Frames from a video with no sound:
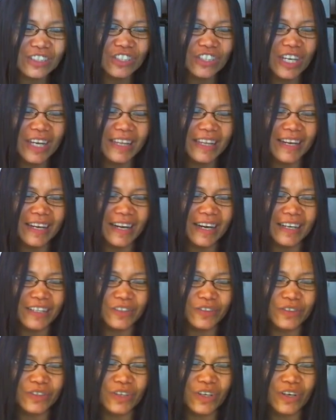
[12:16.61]
Sheila, I
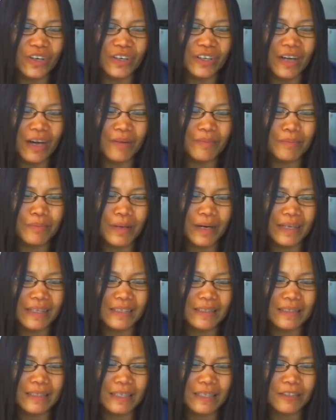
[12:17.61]
don't know, but
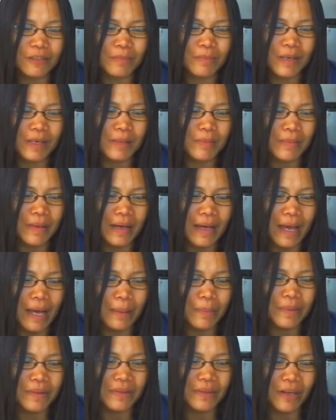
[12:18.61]
it's just been my
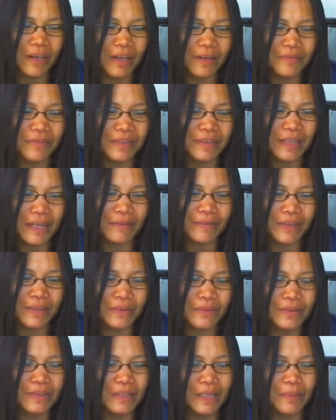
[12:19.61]
habit now. Every time I
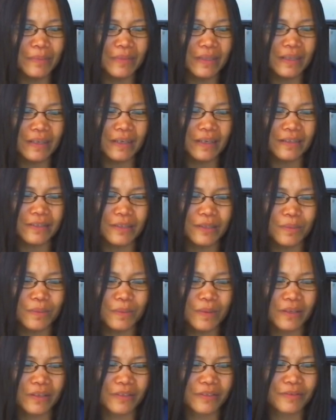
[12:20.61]
do something, I just
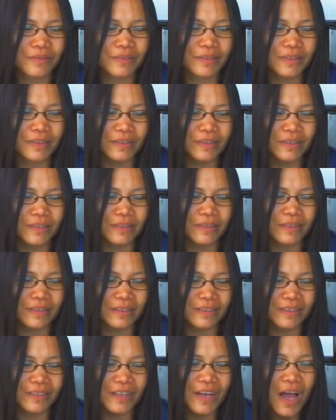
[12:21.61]
play your videos,
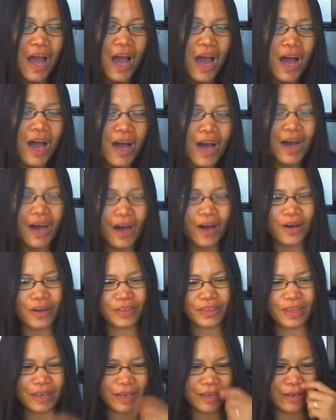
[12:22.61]
continue. Oh,
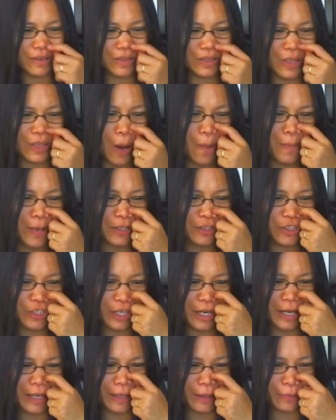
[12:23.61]
thank you so much,
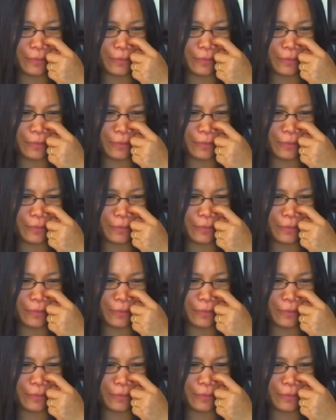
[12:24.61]
Sheila.